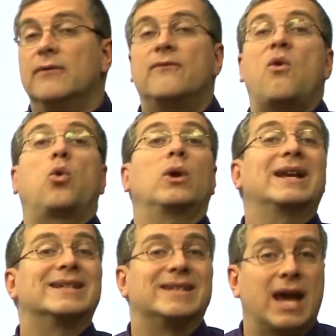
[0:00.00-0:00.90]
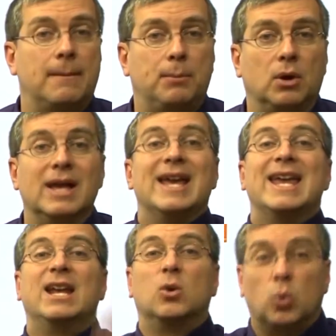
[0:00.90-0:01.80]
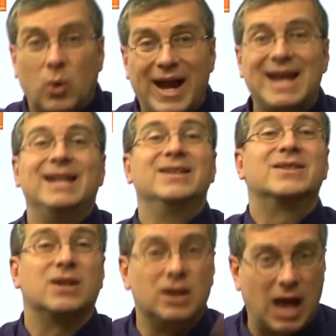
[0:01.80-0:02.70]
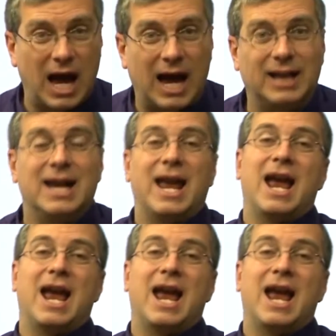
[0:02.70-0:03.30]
For example, it rains a lot